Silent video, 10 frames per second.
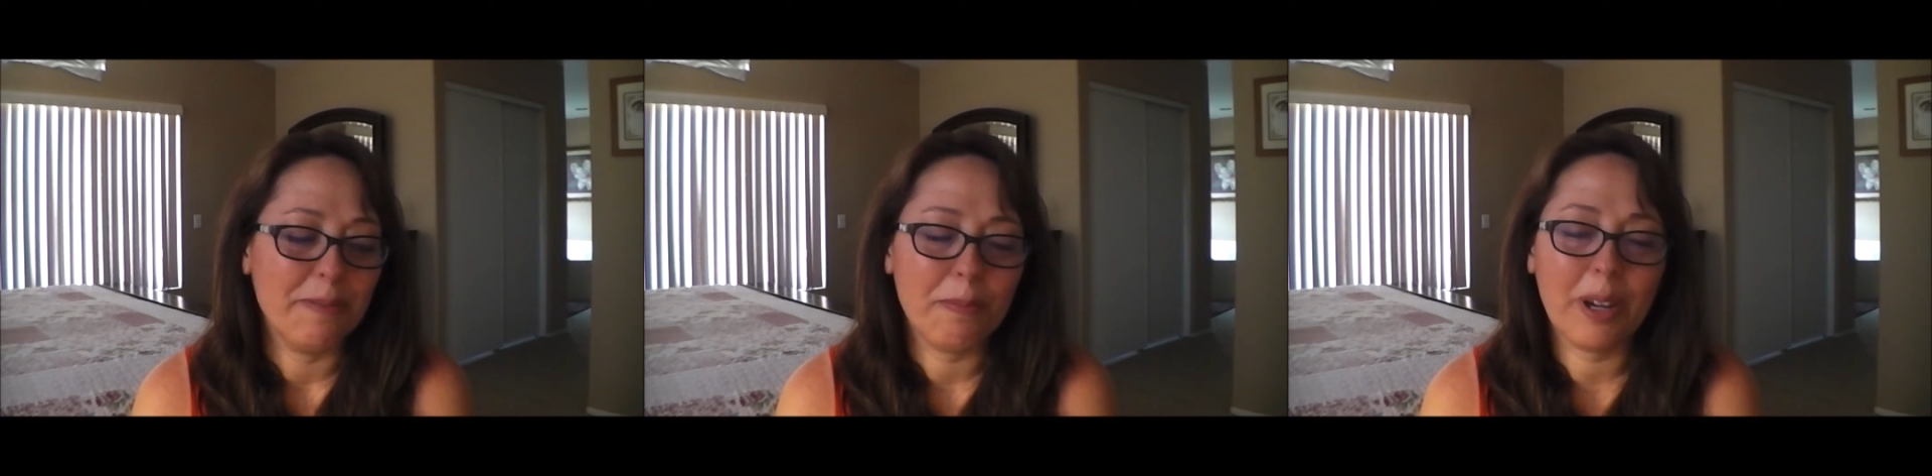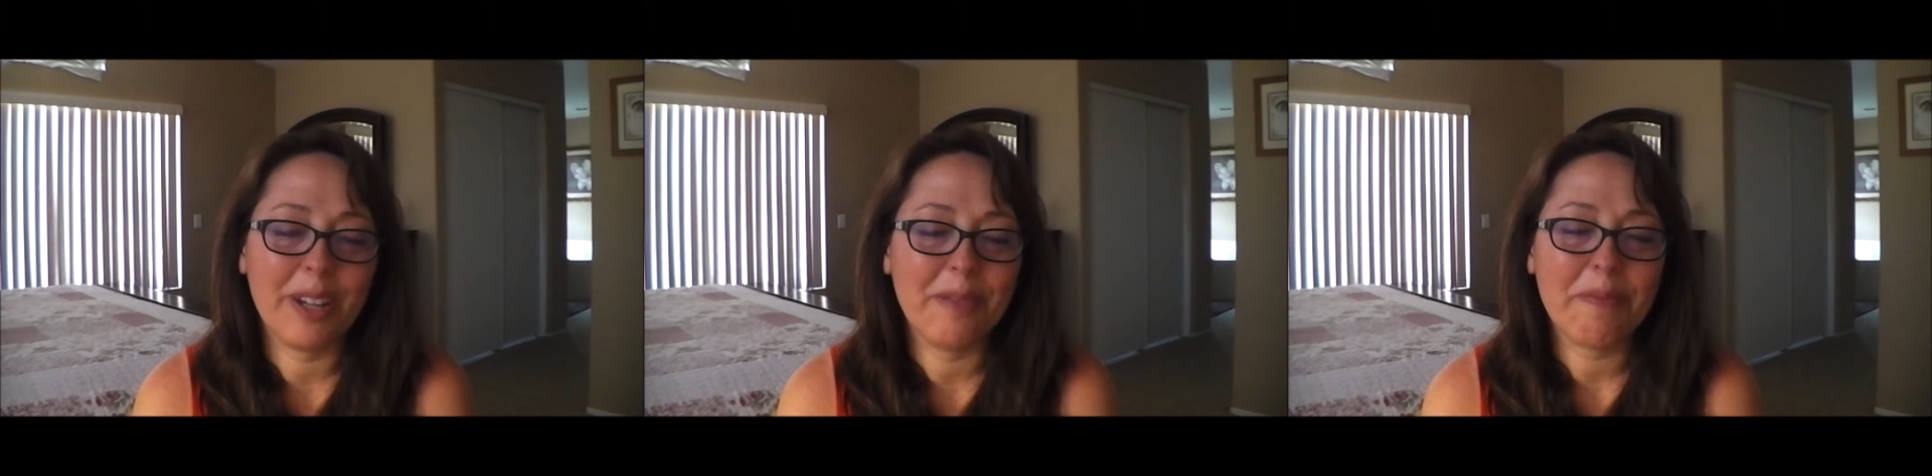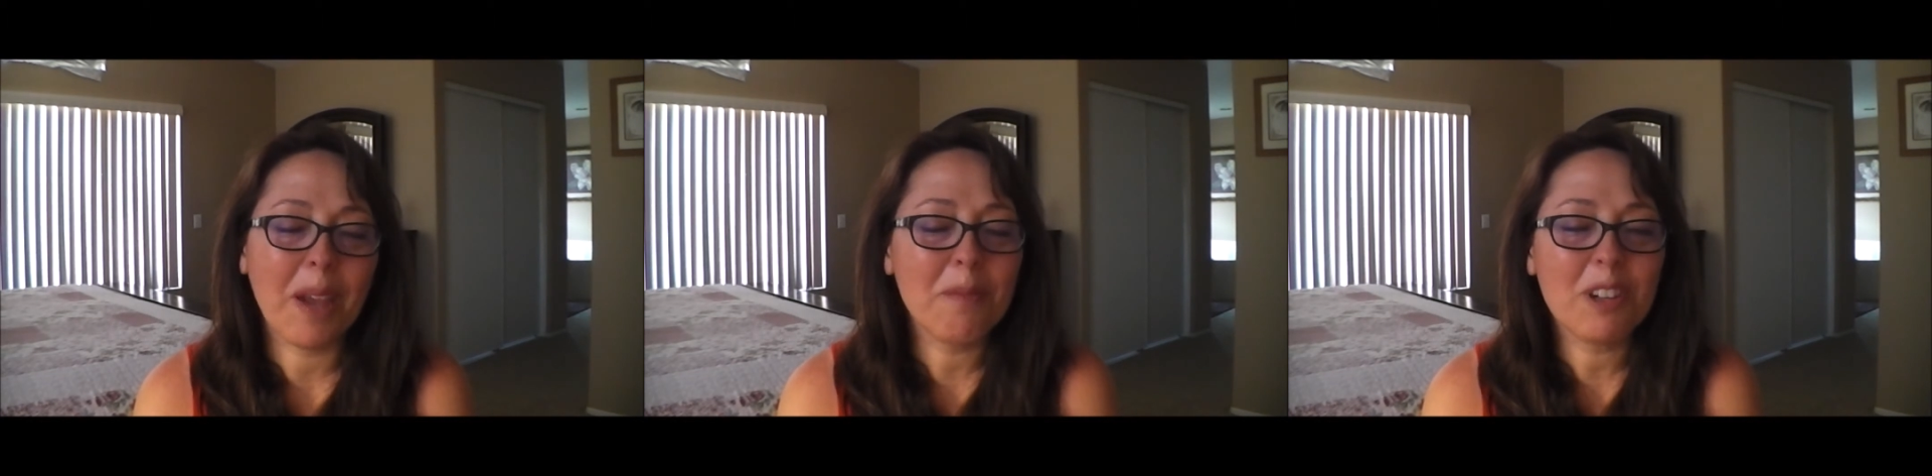but
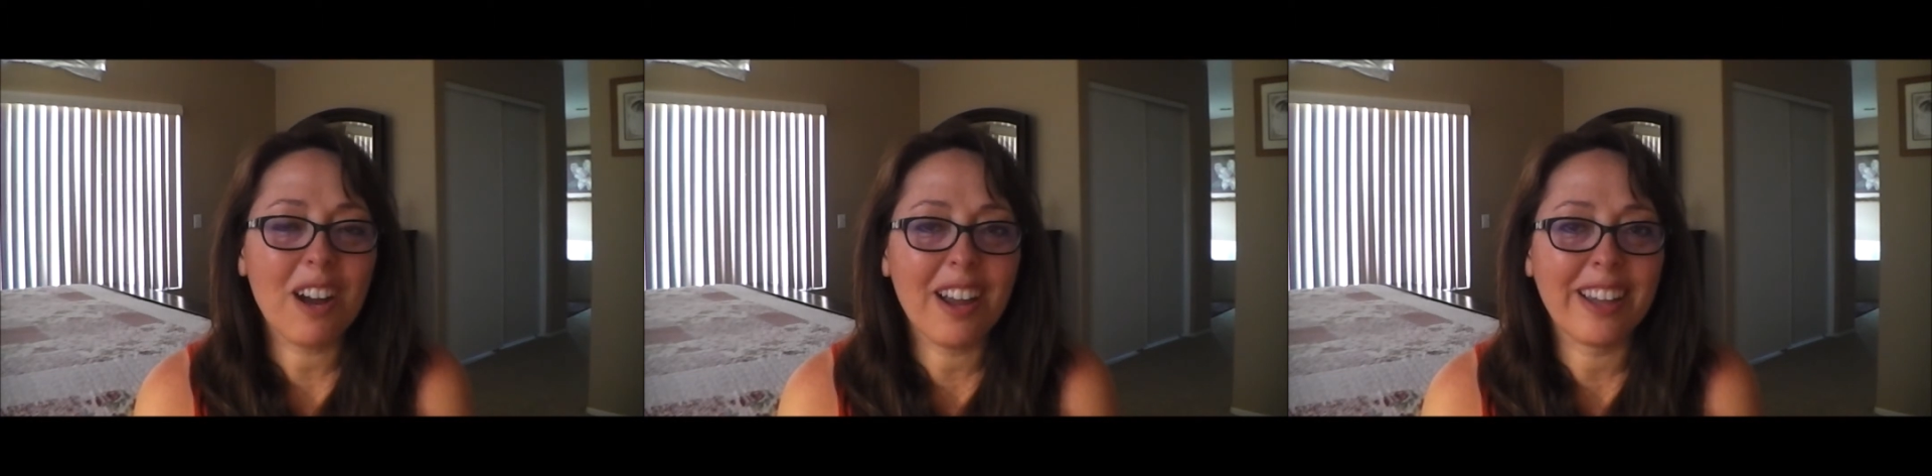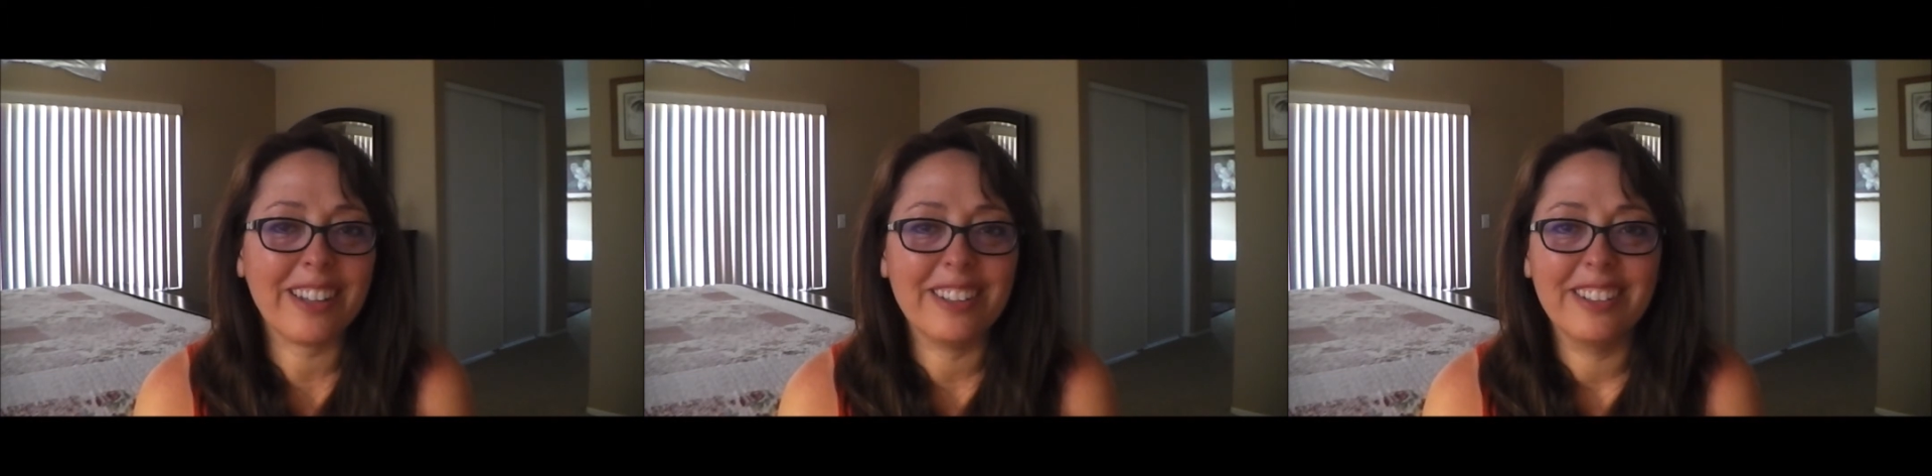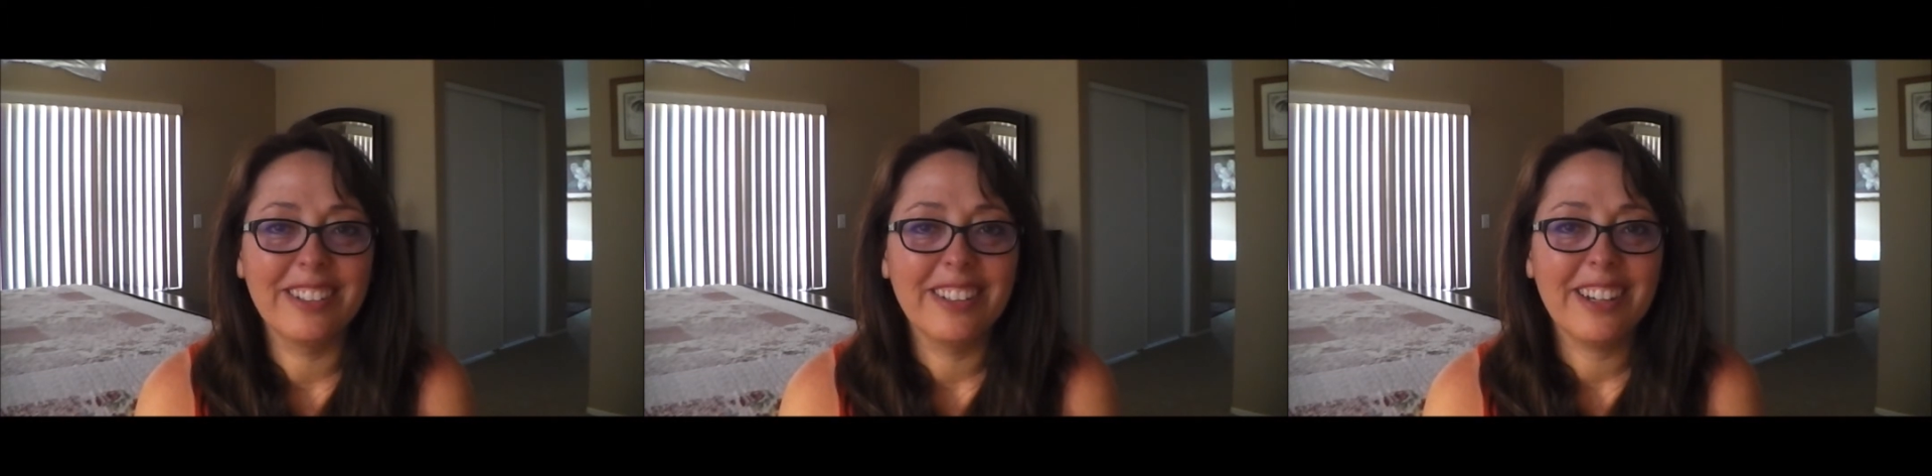I'm trying,
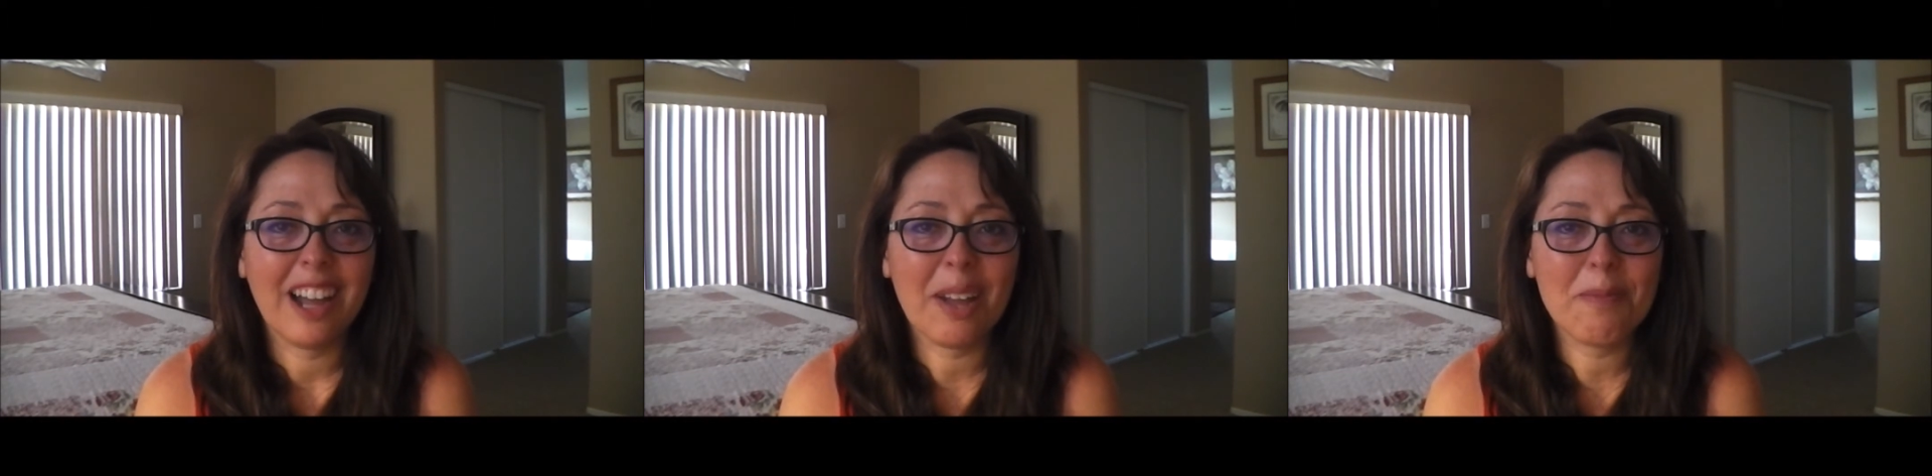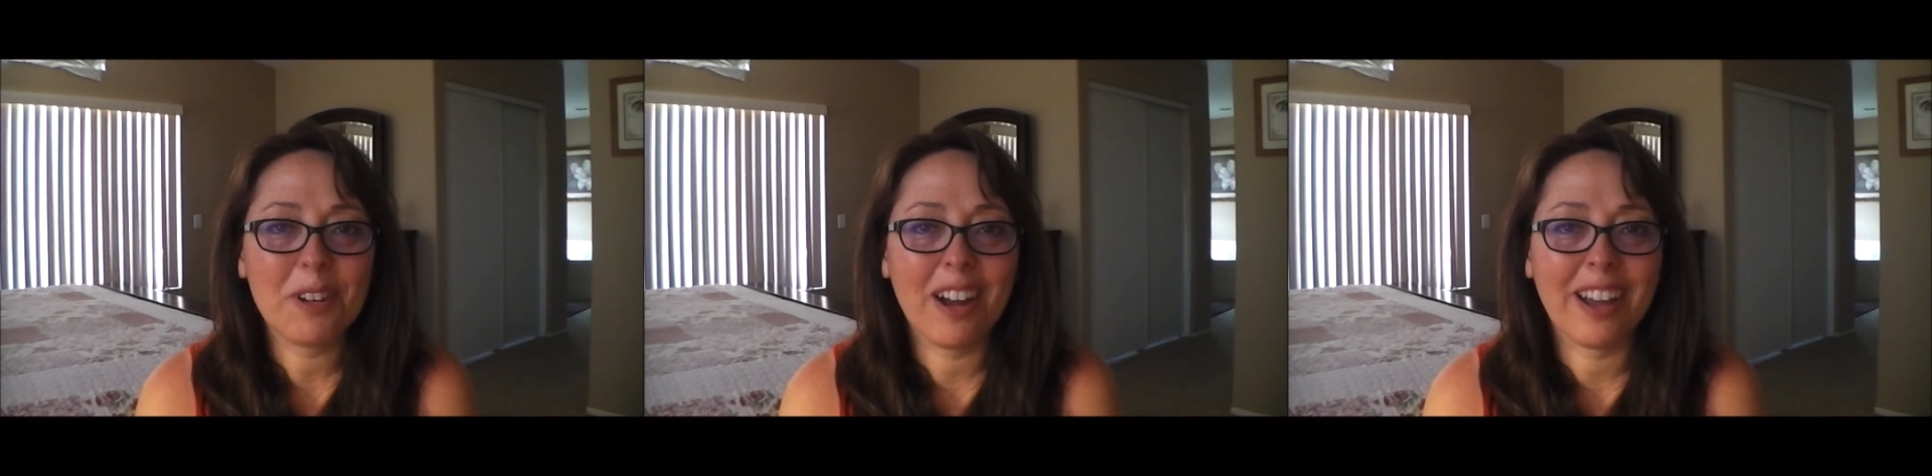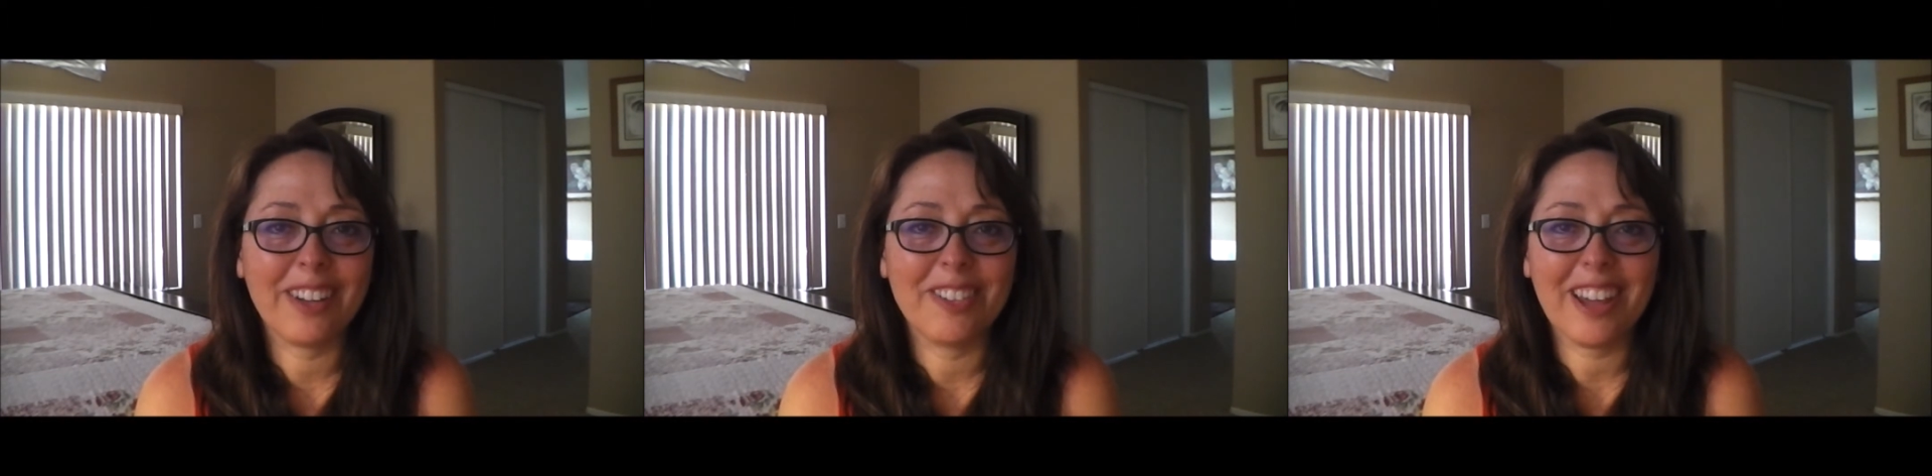
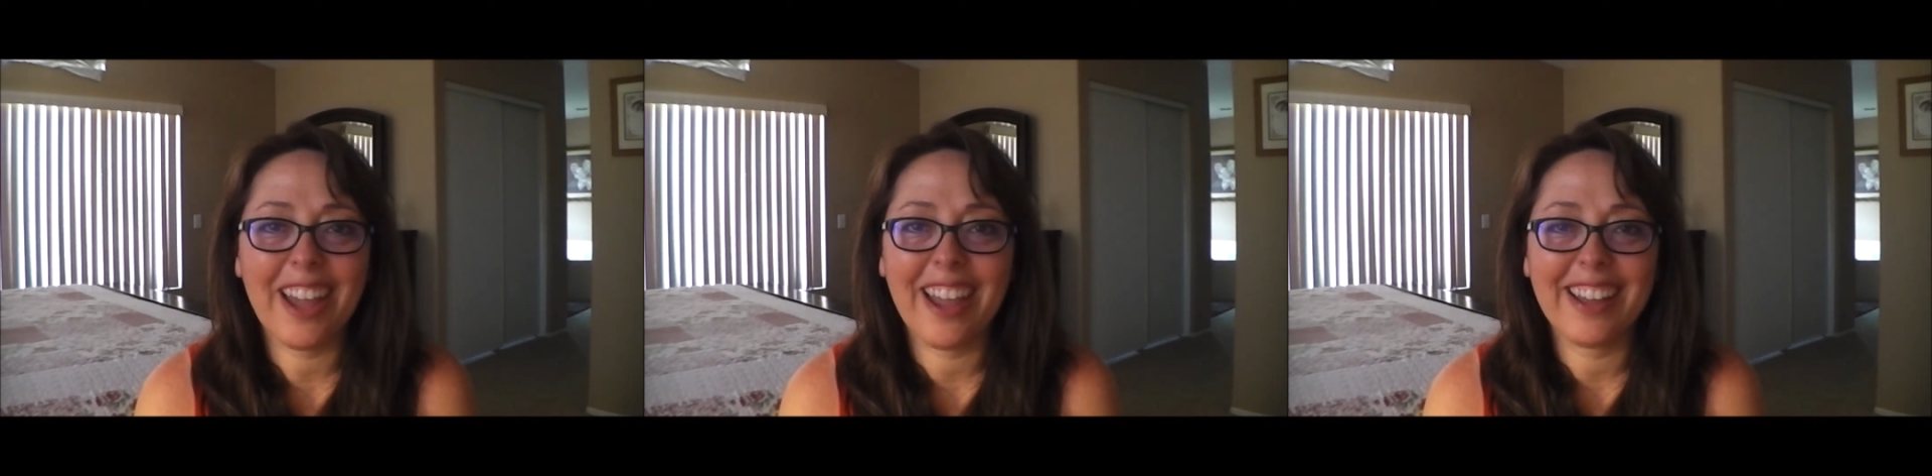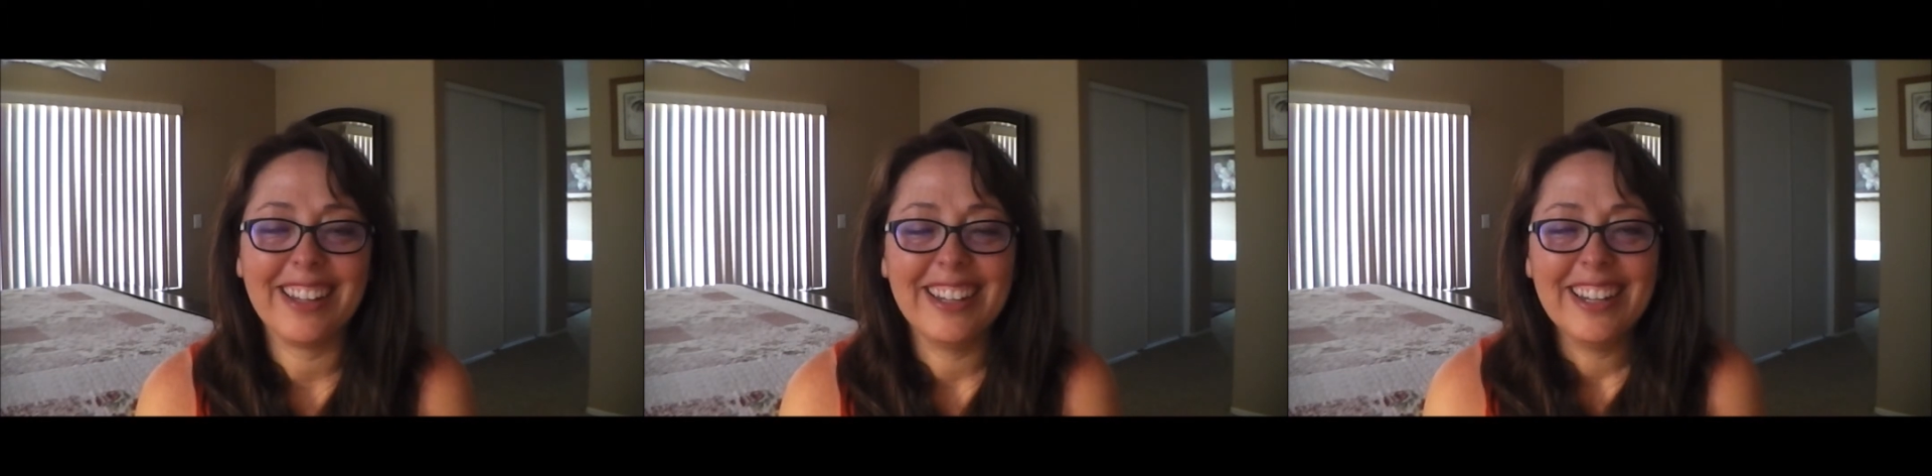okay?